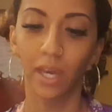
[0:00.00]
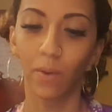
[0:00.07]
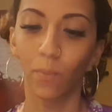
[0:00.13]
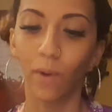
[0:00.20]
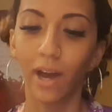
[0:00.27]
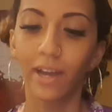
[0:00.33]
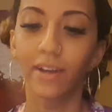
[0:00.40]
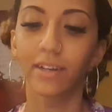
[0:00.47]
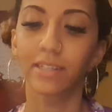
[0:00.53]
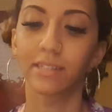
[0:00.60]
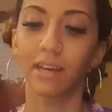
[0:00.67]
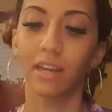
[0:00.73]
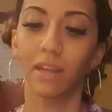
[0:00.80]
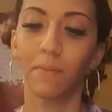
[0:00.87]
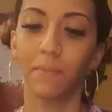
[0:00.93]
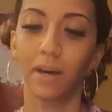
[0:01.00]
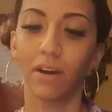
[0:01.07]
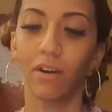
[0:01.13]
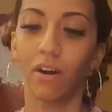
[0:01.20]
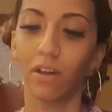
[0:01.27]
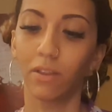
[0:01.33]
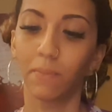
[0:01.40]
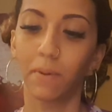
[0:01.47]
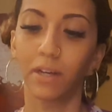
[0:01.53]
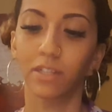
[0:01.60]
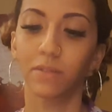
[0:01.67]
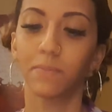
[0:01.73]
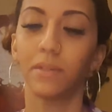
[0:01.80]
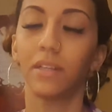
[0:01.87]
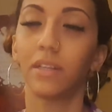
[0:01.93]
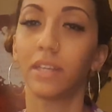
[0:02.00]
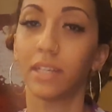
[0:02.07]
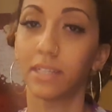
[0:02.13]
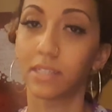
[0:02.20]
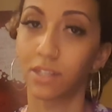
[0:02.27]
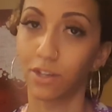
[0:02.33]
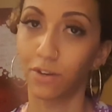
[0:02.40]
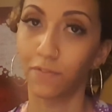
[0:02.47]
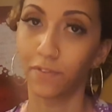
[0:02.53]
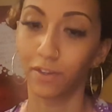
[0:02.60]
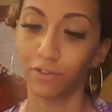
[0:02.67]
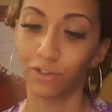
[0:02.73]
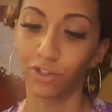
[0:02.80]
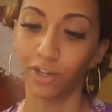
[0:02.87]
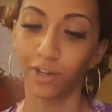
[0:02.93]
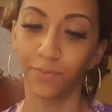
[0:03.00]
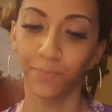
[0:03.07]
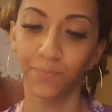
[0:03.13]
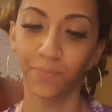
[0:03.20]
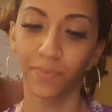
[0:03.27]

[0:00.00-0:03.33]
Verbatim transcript: and why you're excited about all the possibilities in your future.